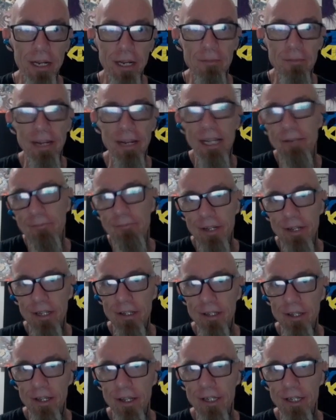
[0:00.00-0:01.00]
I mean,
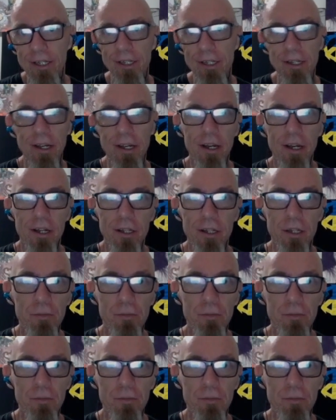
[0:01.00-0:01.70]
there's